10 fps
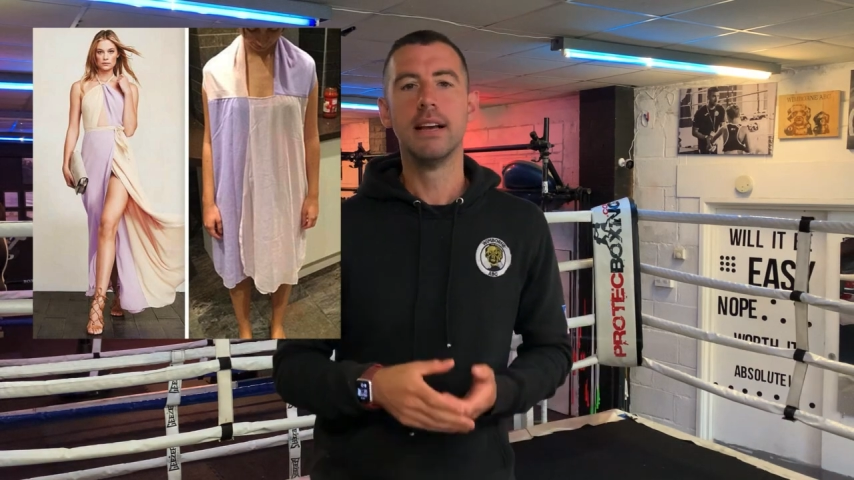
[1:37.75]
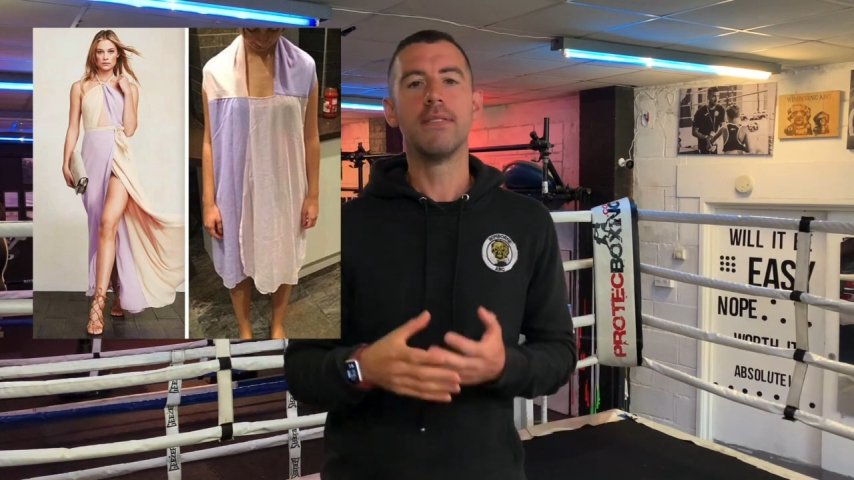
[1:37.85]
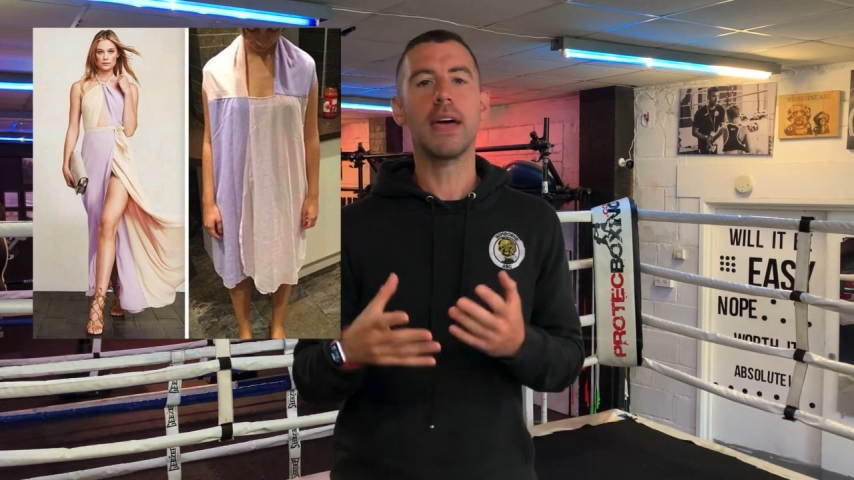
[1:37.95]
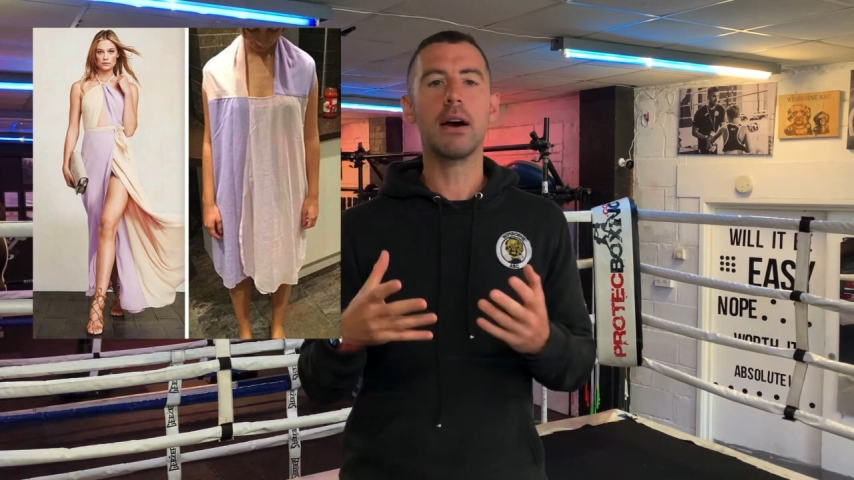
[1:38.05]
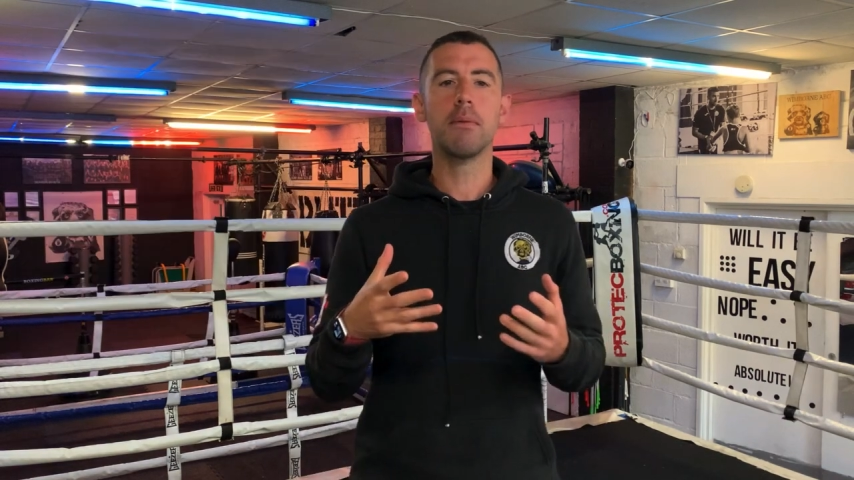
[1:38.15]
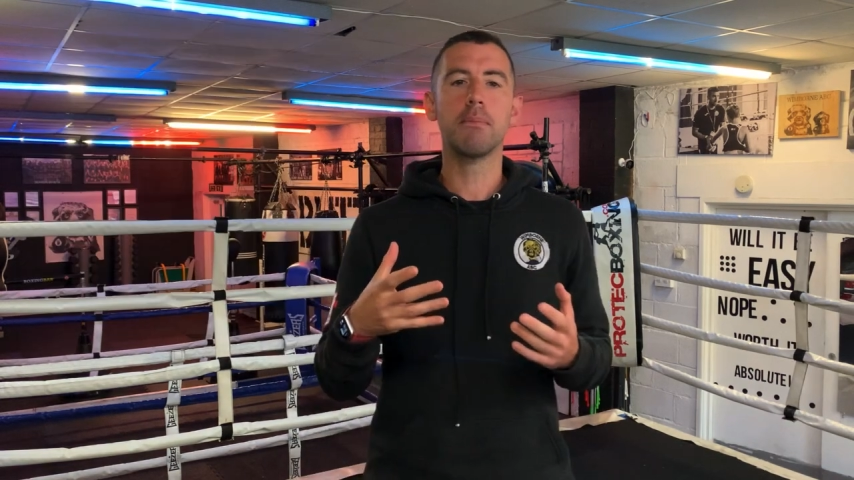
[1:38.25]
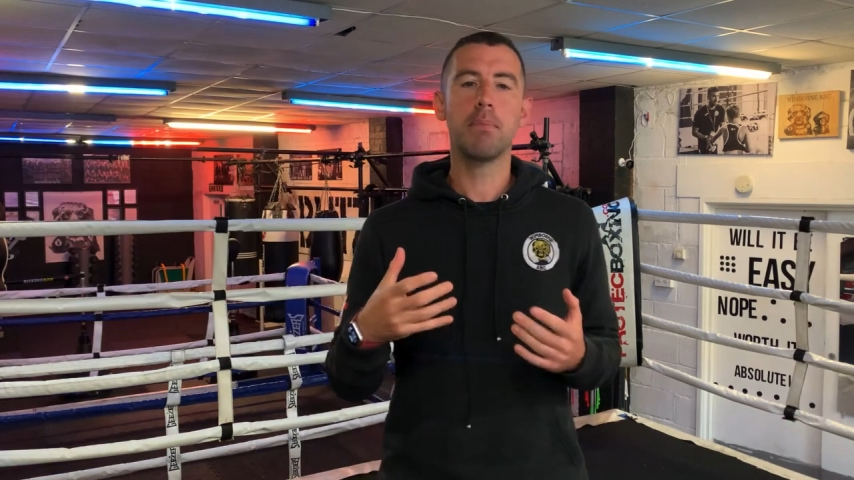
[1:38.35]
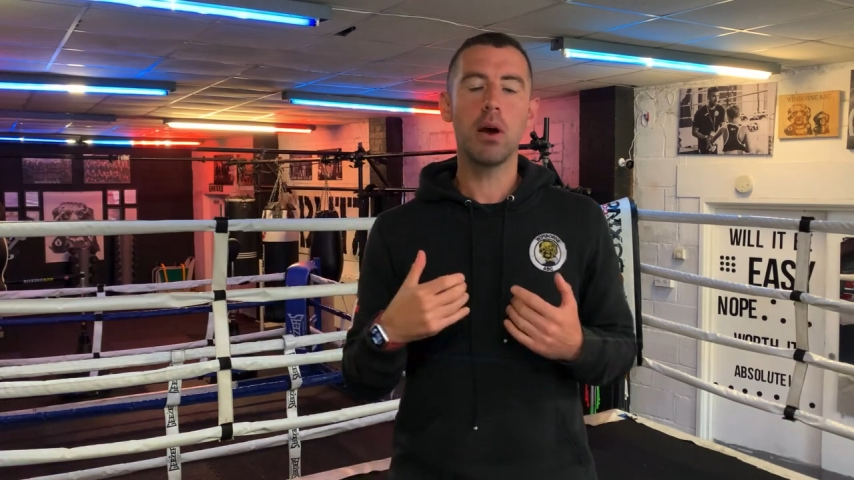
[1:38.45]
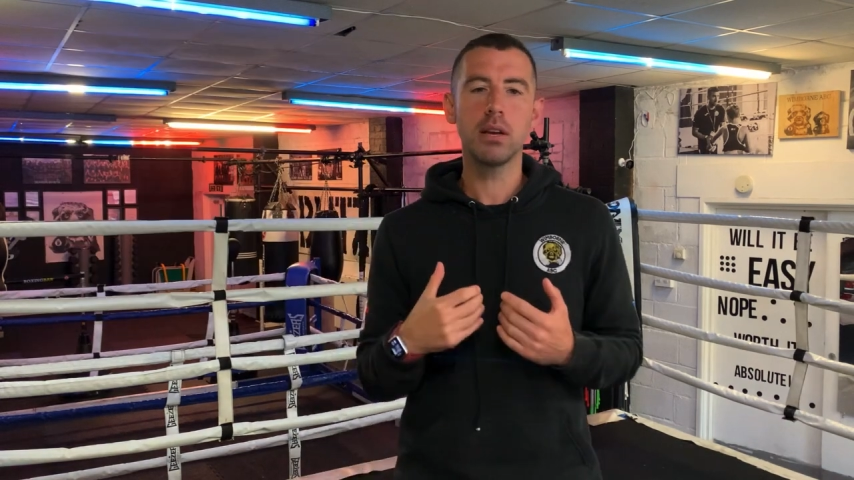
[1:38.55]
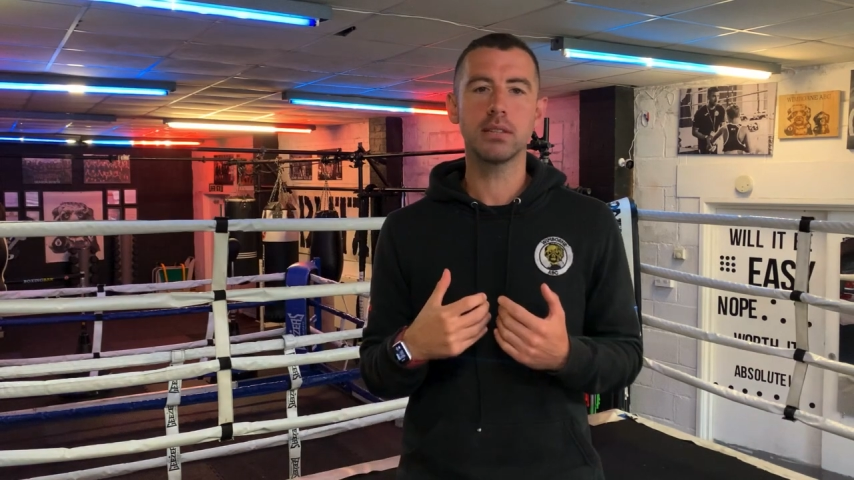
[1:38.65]
Now,
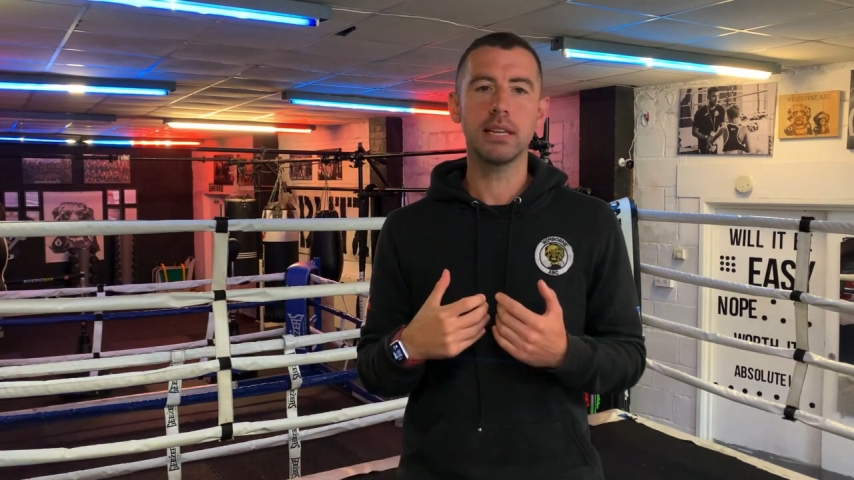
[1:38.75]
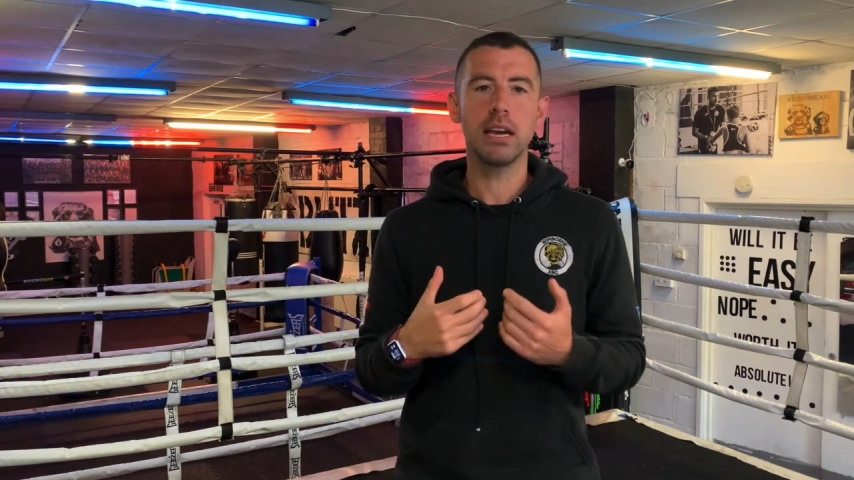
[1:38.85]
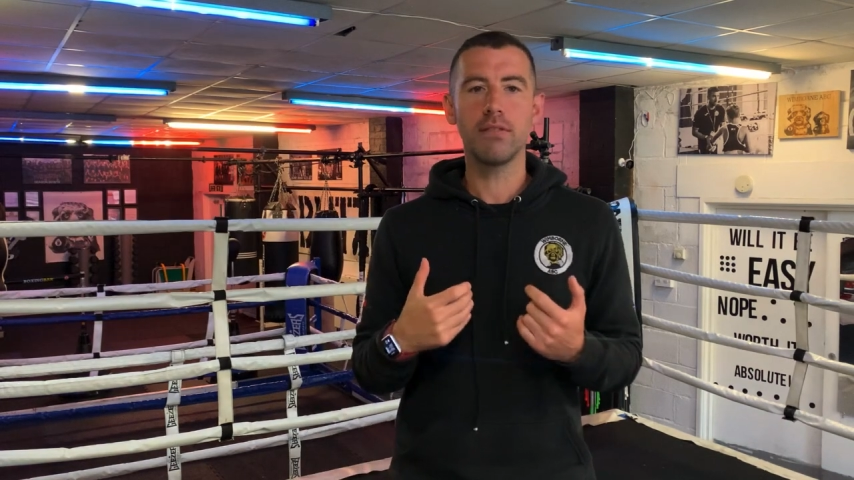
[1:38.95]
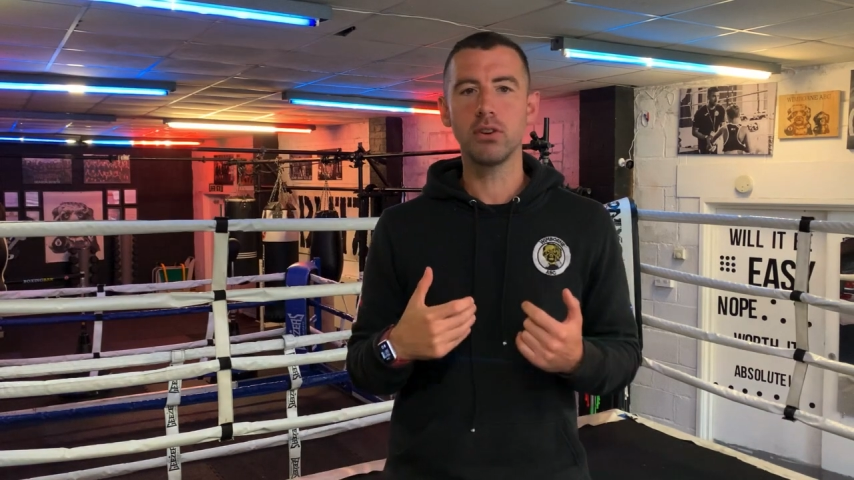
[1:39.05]
personally, I've